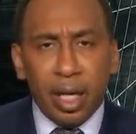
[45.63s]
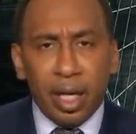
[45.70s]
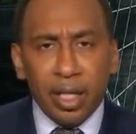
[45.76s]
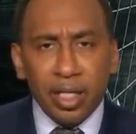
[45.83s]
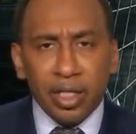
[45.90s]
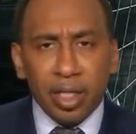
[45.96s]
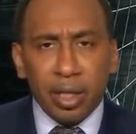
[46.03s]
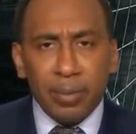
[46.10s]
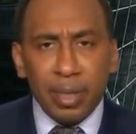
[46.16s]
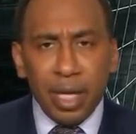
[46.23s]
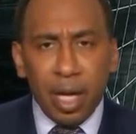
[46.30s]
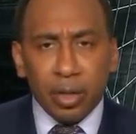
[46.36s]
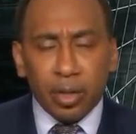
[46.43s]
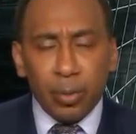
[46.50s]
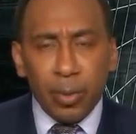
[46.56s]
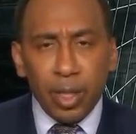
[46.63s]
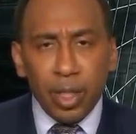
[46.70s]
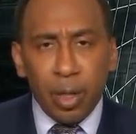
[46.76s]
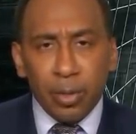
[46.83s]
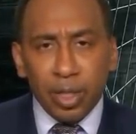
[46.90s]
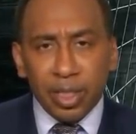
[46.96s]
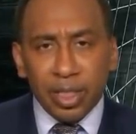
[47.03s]
He's going to be healthy. We
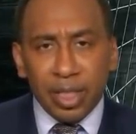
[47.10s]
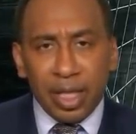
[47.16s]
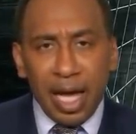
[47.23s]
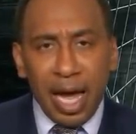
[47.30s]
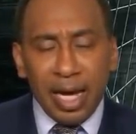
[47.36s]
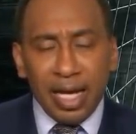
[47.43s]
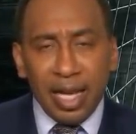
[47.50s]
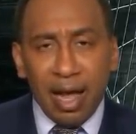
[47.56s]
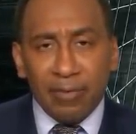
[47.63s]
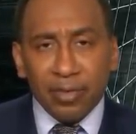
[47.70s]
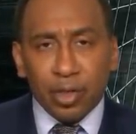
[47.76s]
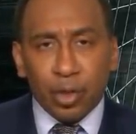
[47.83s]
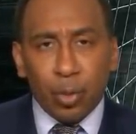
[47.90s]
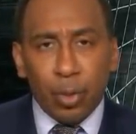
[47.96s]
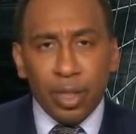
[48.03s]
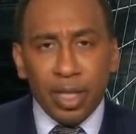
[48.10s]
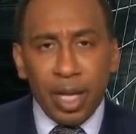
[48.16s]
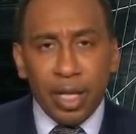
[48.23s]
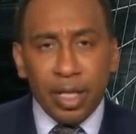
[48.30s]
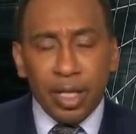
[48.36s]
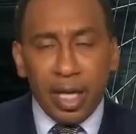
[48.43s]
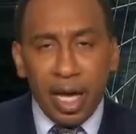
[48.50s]
know this is a guy that averaged
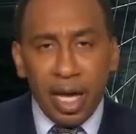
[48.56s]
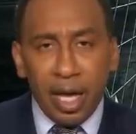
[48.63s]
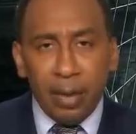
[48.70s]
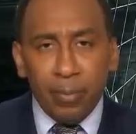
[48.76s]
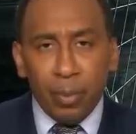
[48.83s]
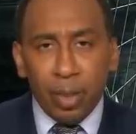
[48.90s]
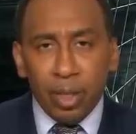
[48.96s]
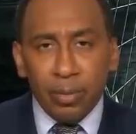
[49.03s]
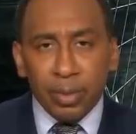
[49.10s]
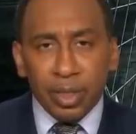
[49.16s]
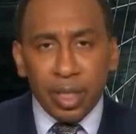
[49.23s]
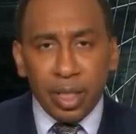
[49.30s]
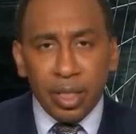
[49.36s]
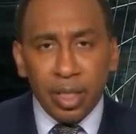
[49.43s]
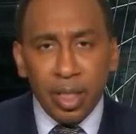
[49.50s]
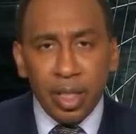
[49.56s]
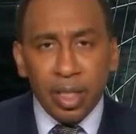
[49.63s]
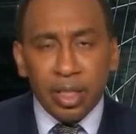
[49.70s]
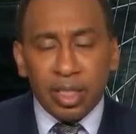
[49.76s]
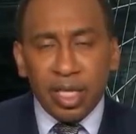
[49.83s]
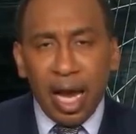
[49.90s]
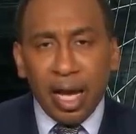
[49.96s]
28 a game when he was in
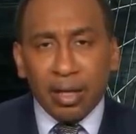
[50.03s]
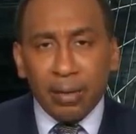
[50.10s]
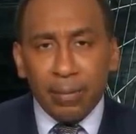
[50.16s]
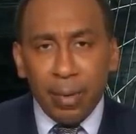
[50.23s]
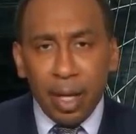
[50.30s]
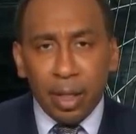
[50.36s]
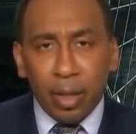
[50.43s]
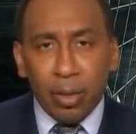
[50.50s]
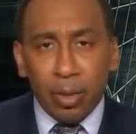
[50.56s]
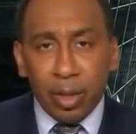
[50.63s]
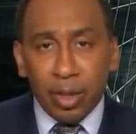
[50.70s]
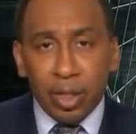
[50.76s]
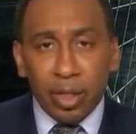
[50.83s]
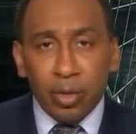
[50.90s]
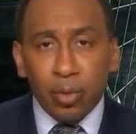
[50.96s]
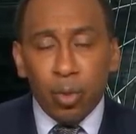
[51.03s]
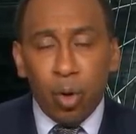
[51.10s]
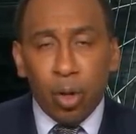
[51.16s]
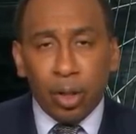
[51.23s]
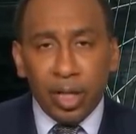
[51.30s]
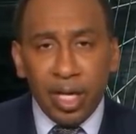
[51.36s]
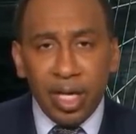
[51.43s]
Sacramento and then New
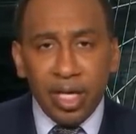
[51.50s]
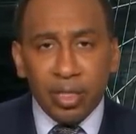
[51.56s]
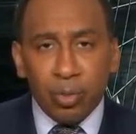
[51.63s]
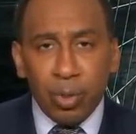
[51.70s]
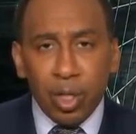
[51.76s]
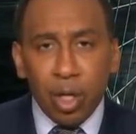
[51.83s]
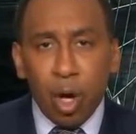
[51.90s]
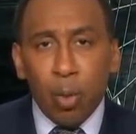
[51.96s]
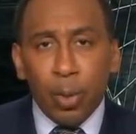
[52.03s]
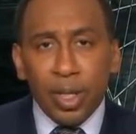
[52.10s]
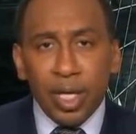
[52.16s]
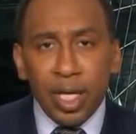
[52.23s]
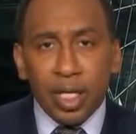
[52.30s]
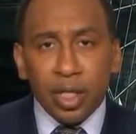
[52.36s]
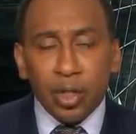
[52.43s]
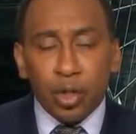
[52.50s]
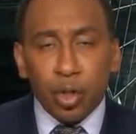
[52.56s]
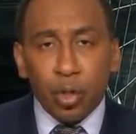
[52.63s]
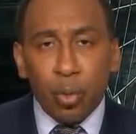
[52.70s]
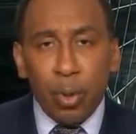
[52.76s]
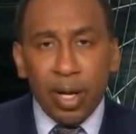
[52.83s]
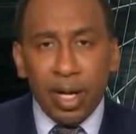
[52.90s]
Orleans. We know what he can
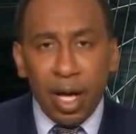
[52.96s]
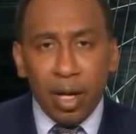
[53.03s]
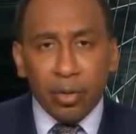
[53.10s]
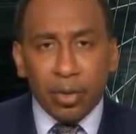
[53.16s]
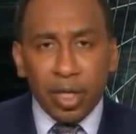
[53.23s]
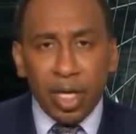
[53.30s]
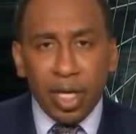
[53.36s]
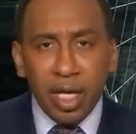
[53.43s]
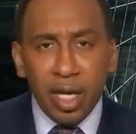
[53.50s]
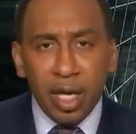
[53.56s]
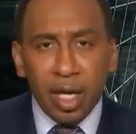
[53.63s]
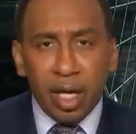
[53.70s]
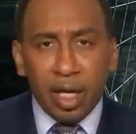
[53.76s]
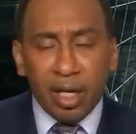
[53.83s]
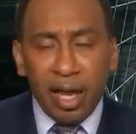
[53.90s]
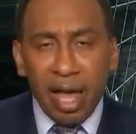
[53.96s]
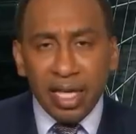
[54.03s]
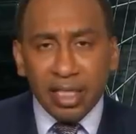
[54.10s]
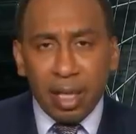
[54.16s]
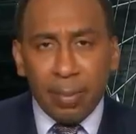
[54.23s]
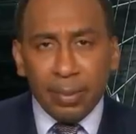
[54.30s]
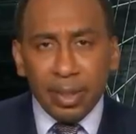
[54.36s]
do when healthy.
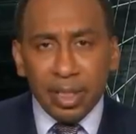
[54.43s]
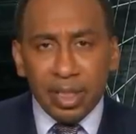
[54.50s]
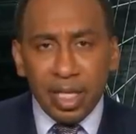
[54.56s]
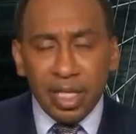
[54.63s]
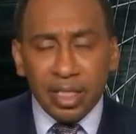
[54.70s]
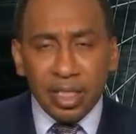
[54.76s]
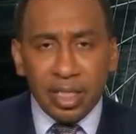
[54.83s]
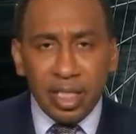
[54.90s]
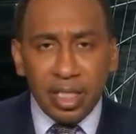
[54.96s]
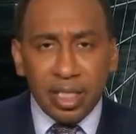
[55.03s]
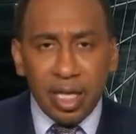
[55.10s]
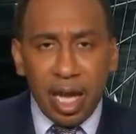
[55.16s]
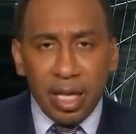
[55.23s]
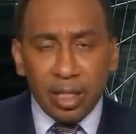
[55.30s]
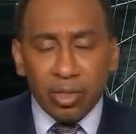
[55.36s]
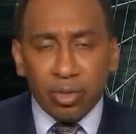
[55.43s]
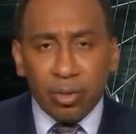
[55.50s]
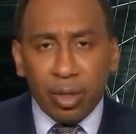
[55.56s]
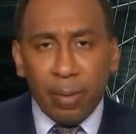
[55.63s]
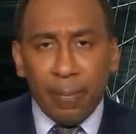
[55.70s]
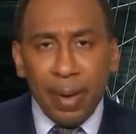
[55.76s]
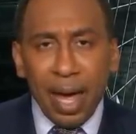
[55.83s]
Last couple of seasons, he's had a
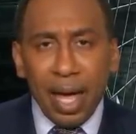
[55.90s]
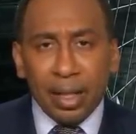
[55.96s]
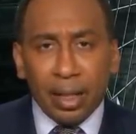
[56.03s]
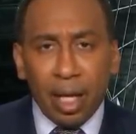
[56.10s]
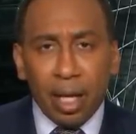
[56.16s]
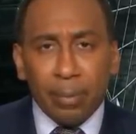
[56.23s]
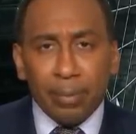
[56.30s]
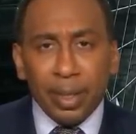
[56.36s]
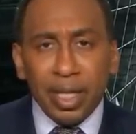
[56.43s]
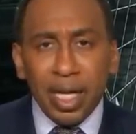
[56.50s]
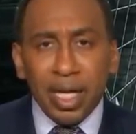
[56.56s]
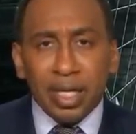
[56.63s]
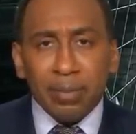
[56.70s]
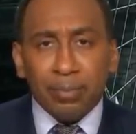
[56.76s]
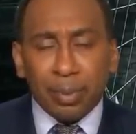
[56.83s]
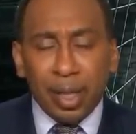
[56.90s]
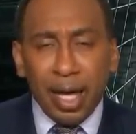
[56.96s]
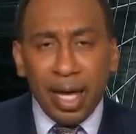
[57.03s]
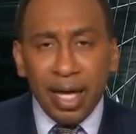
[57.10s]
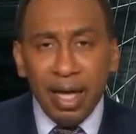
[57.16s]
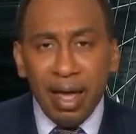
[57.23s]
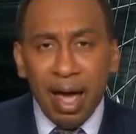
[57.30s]
string of bad luck, but he can play.